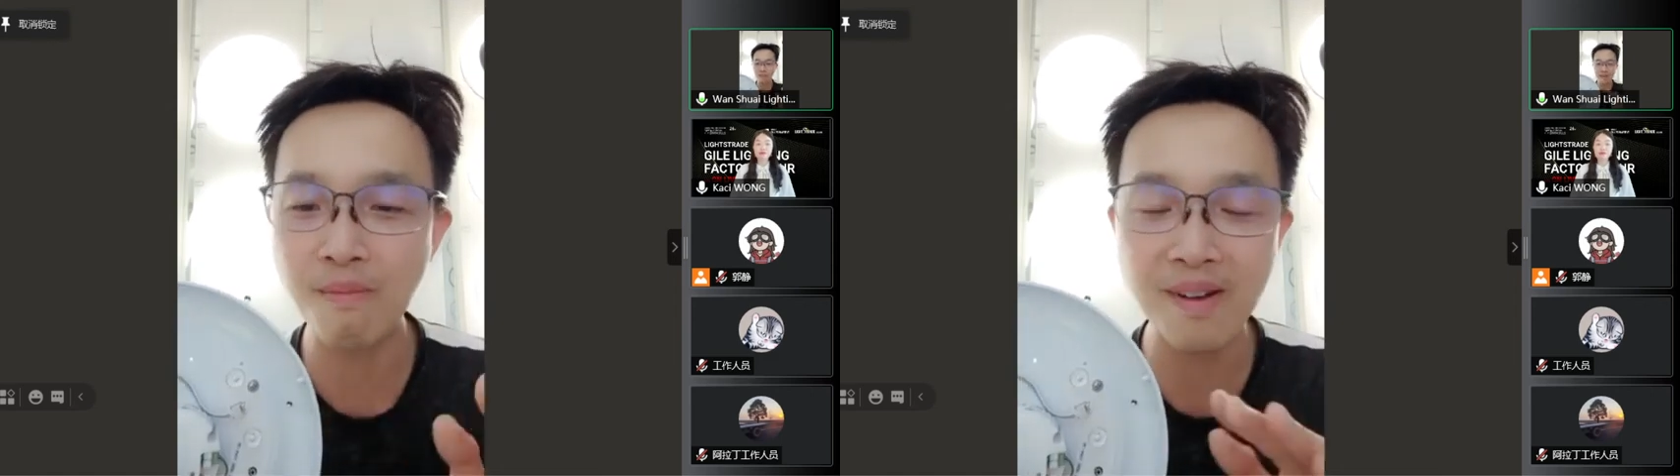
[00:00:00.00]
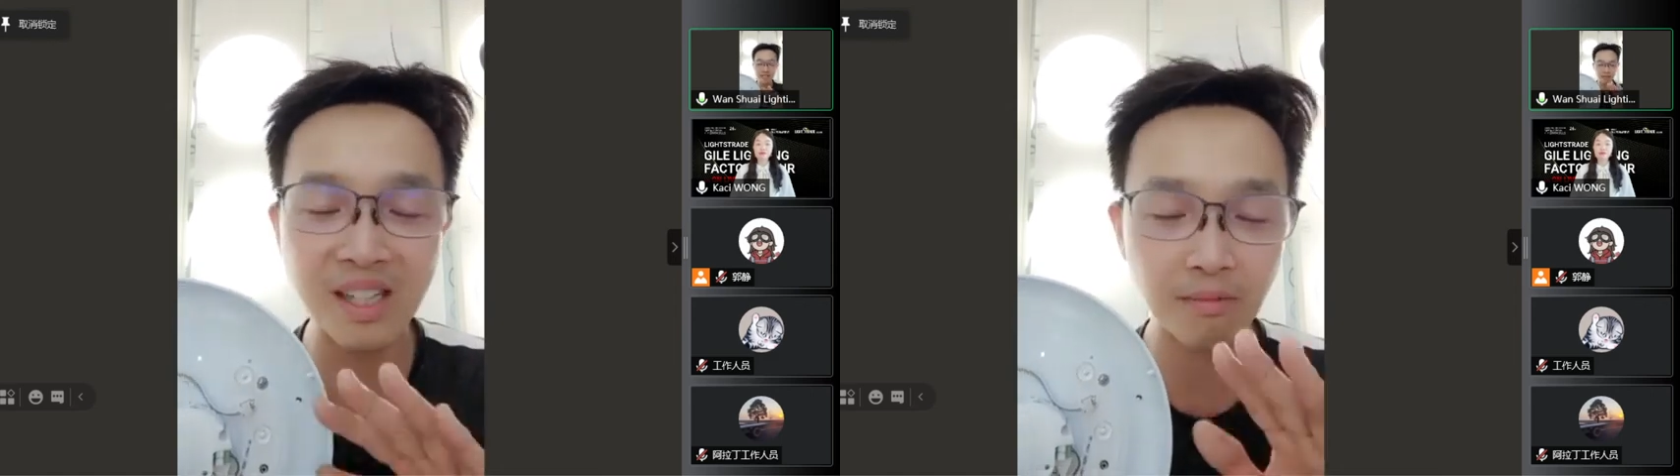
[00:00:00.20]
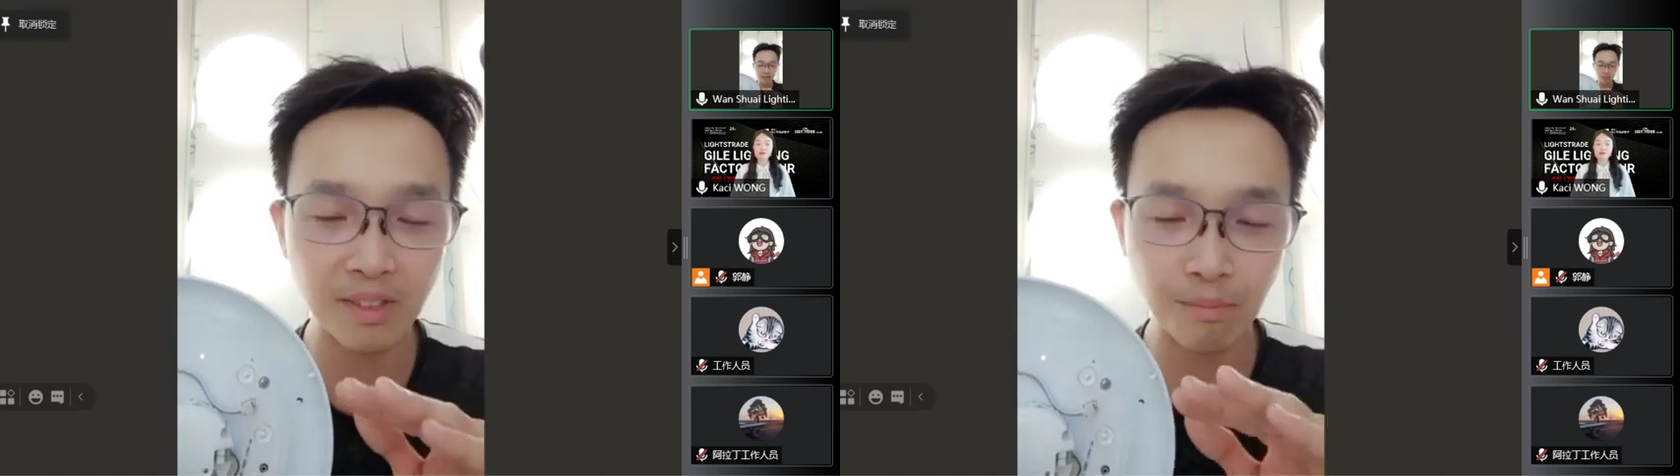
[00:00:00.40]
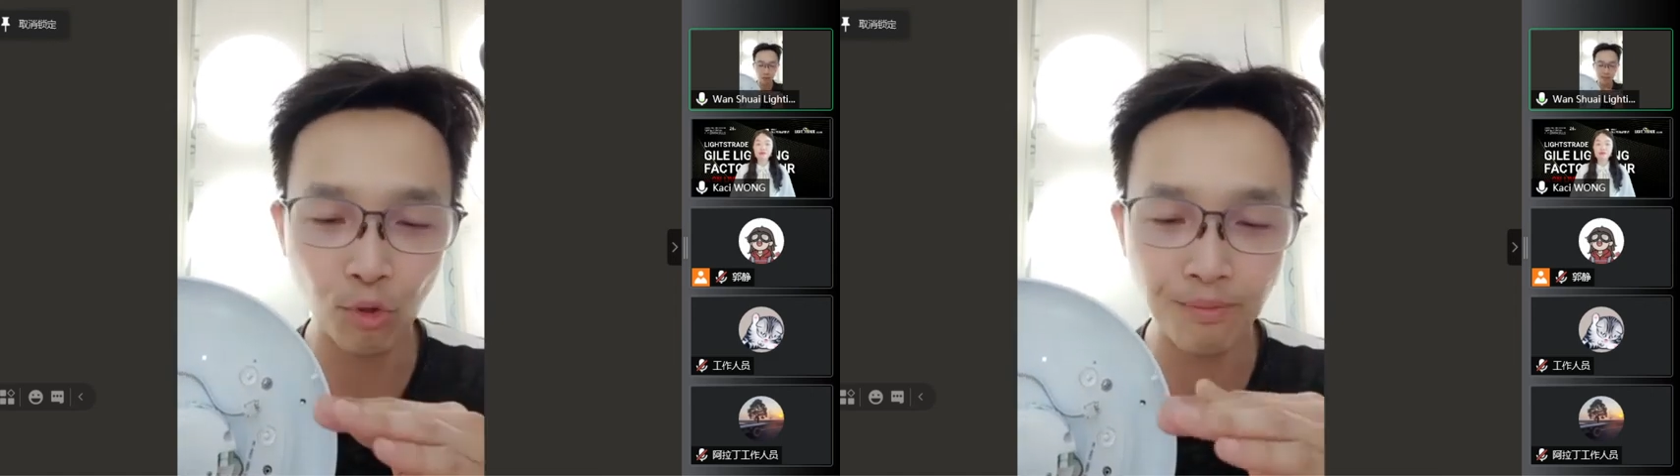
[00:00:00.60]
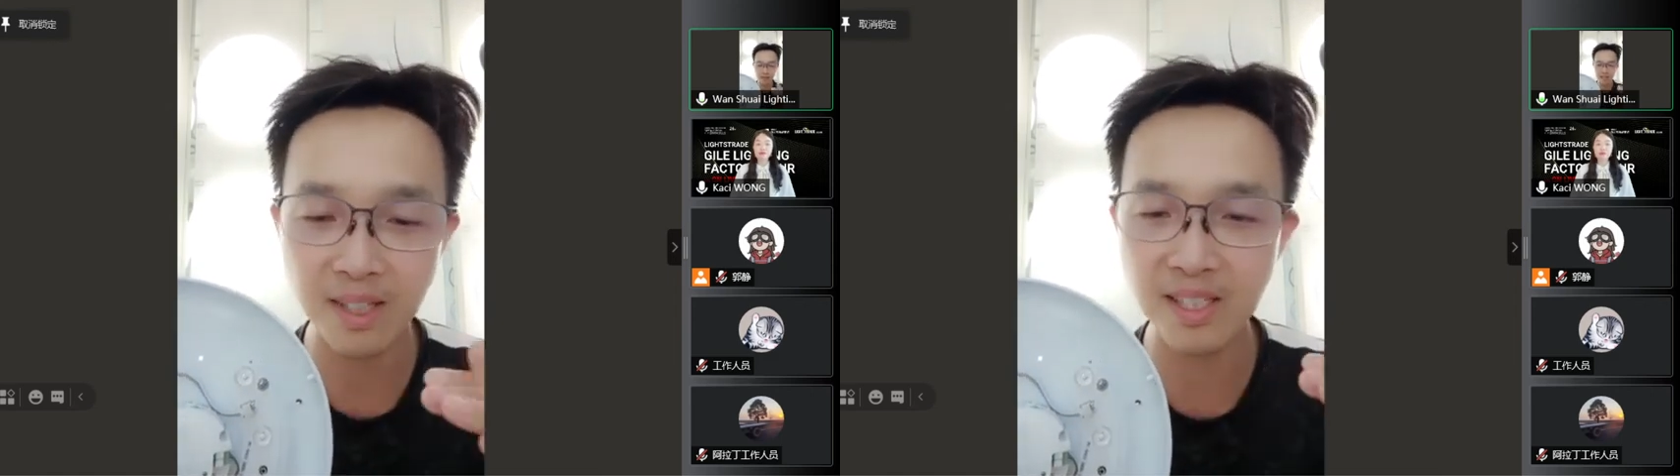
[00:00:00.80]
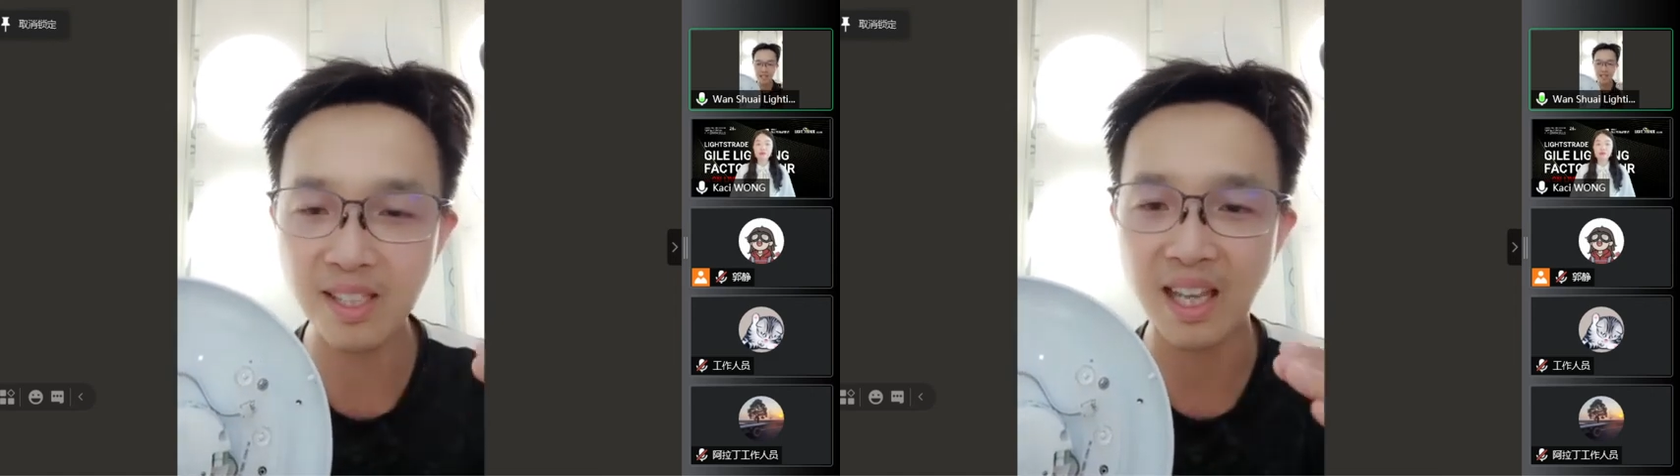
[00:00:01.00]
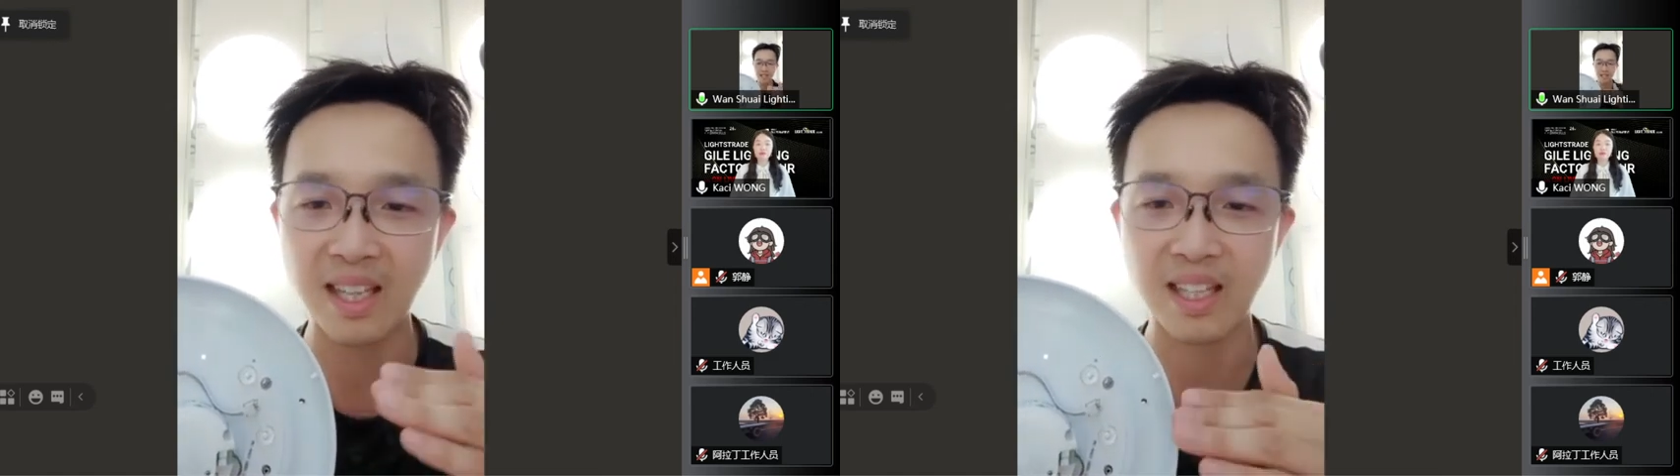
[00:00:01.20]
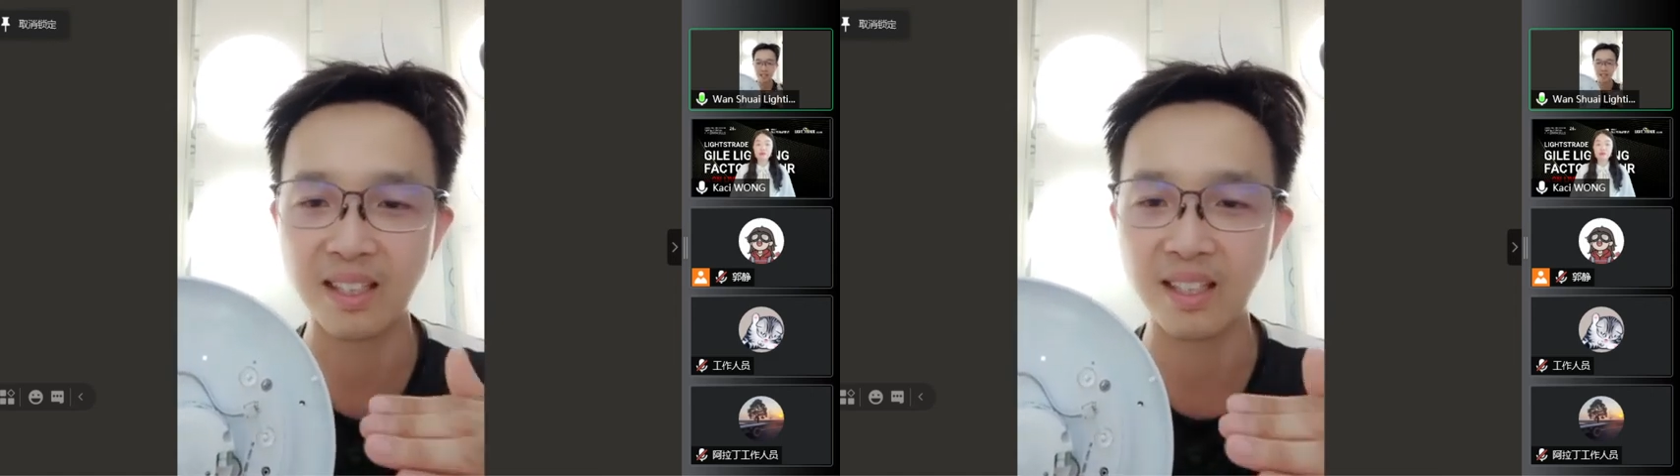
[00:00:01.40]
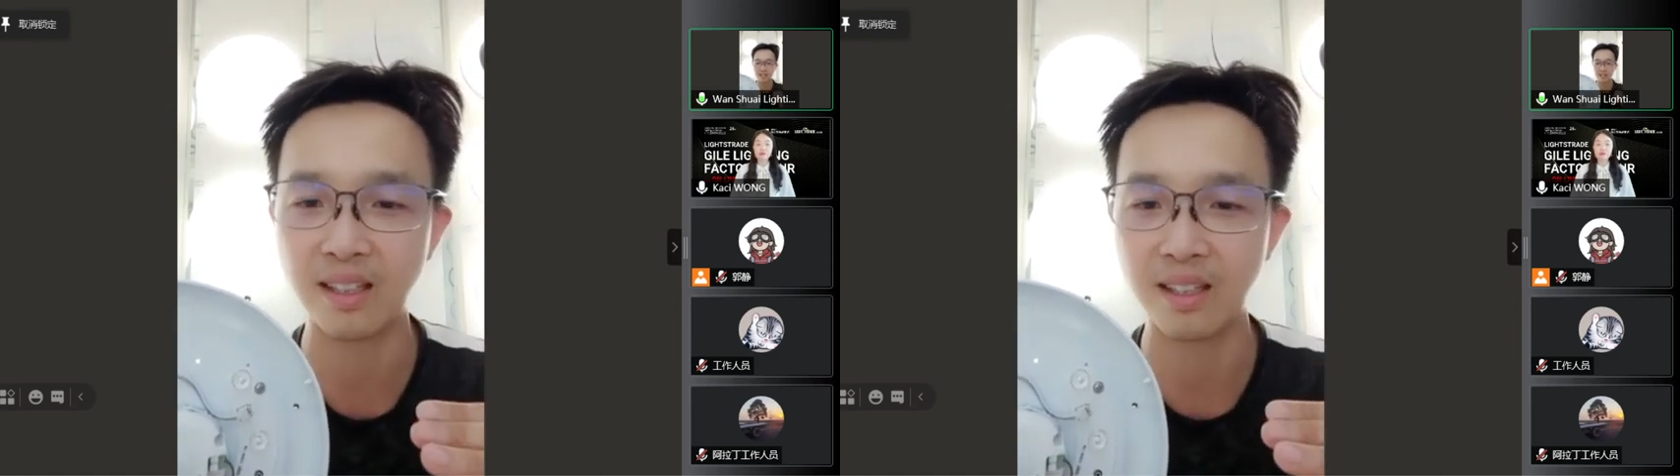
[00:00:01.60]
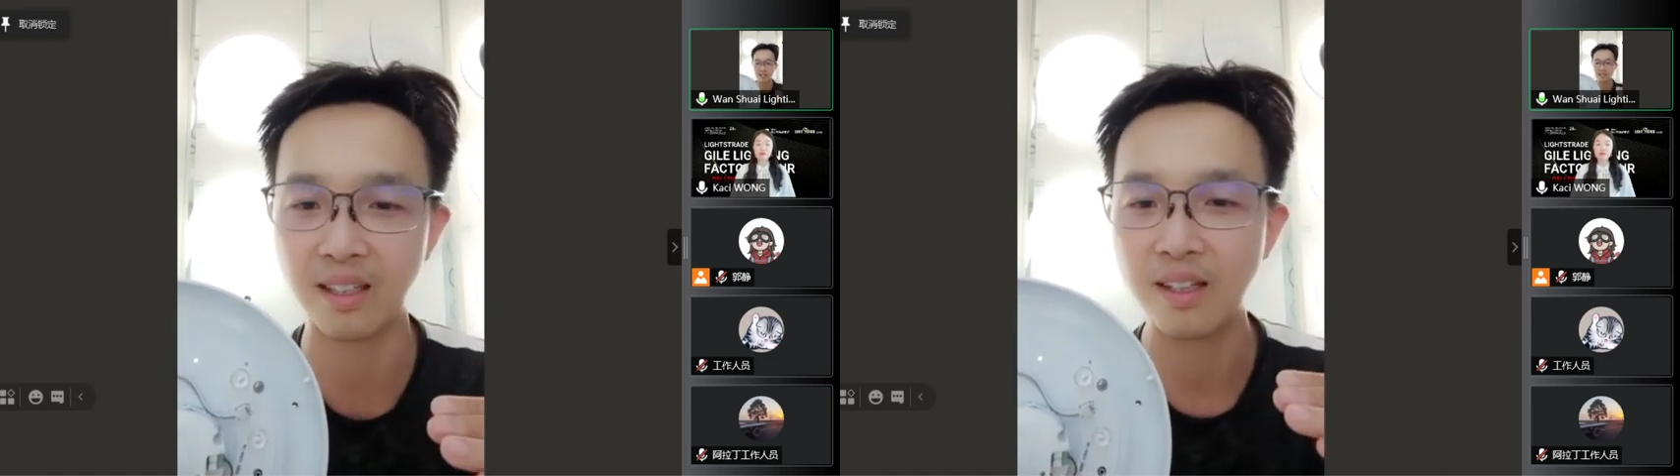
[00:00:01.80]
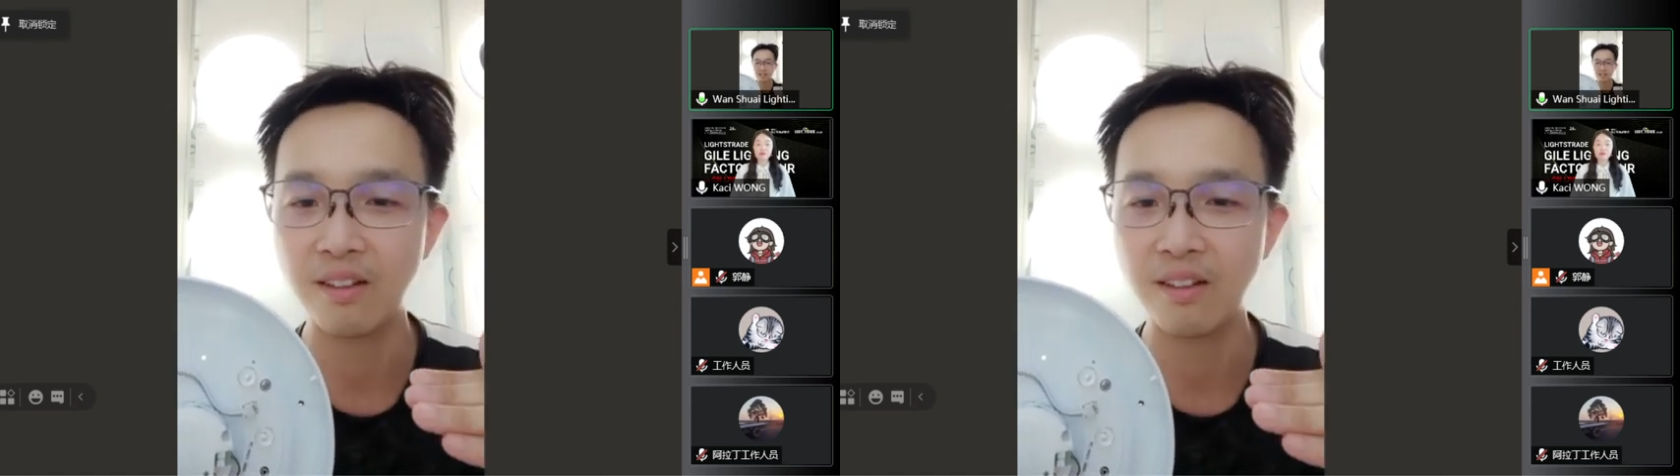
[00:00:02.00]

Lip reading: movements, another